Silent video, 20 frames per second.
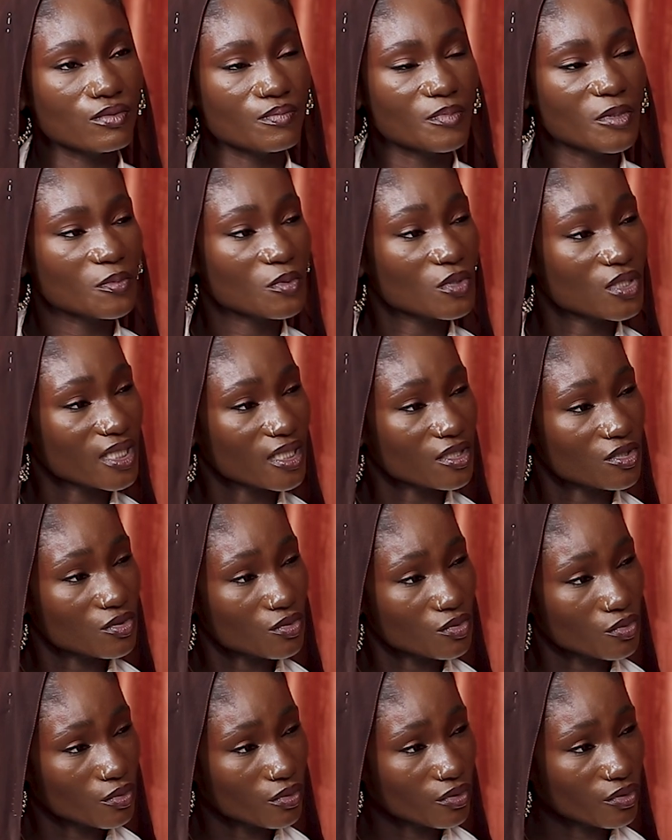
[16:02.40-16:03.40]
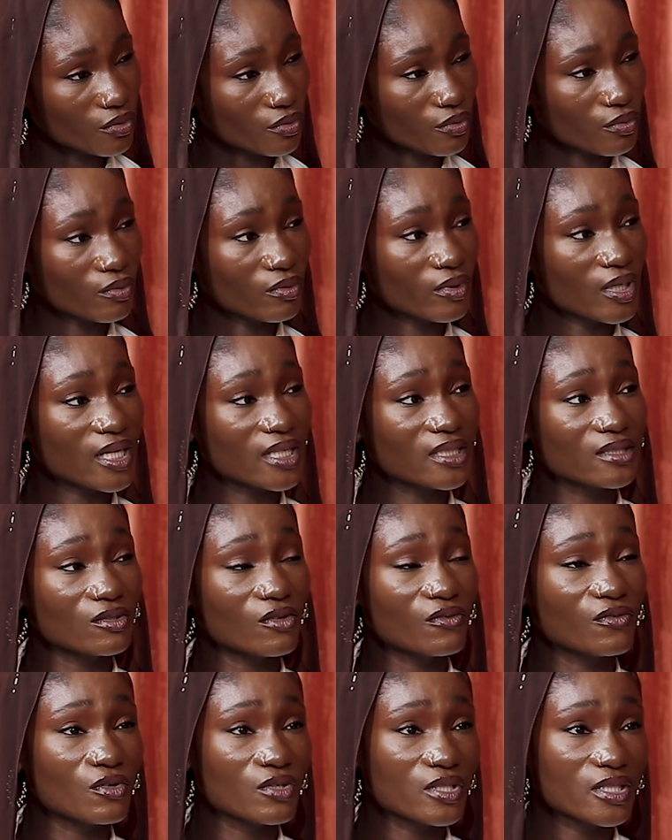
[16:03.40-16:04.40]
people start to know you, and
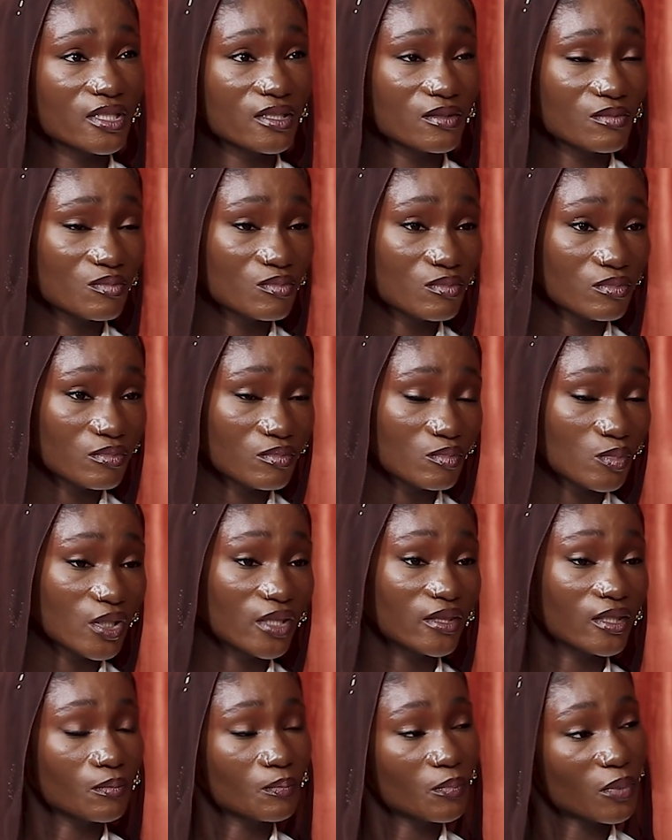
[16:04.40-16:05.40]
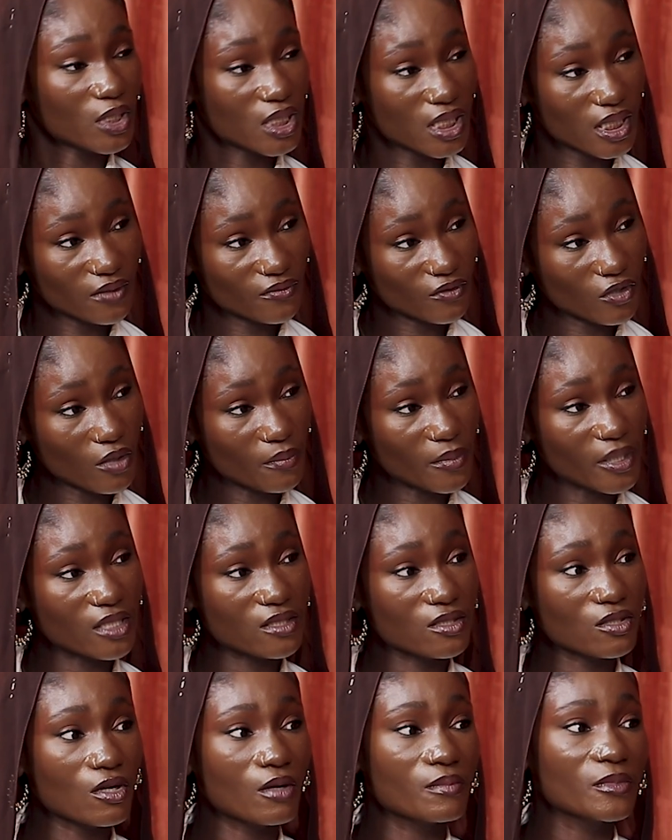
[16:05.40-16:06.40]
of course with the positive
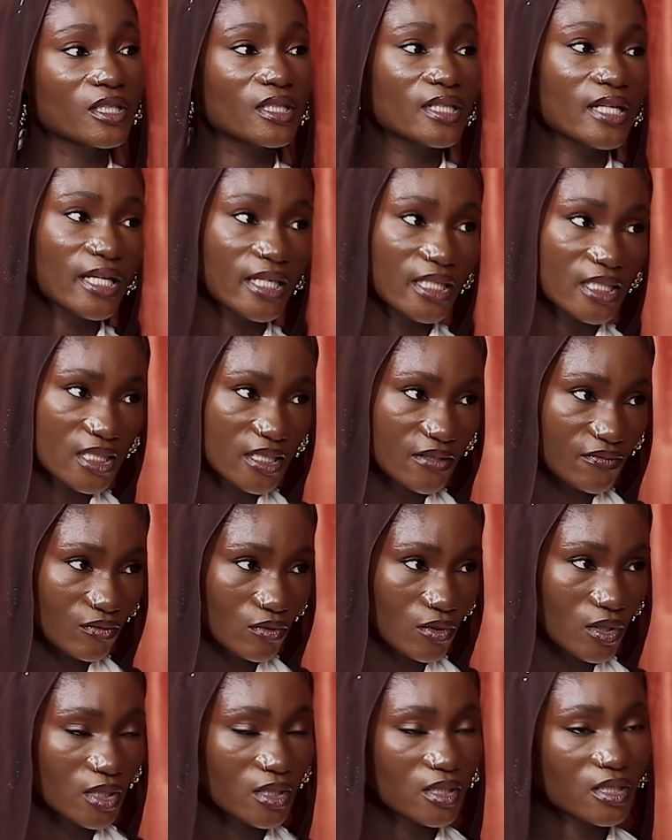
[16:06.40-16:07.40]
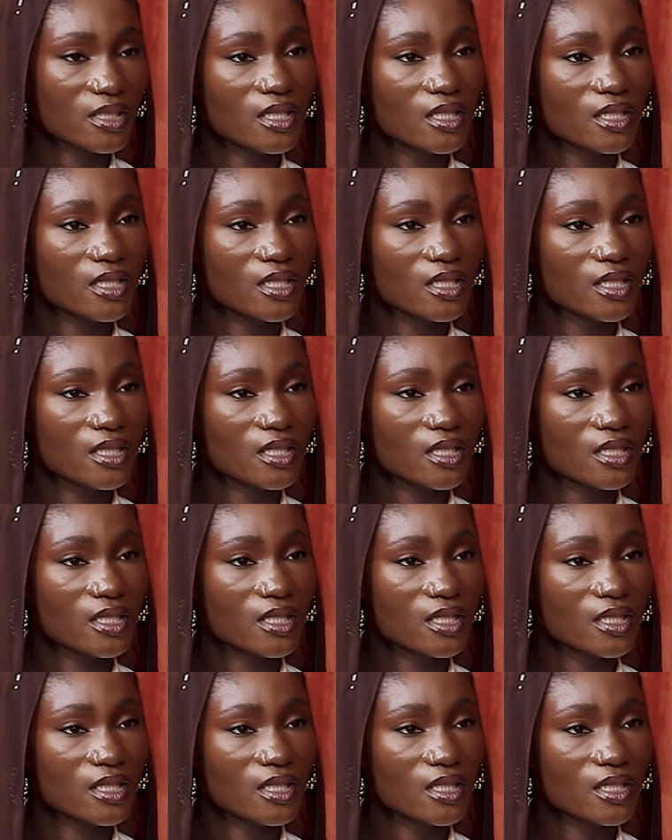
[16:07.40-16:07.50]
comments come the negative ones.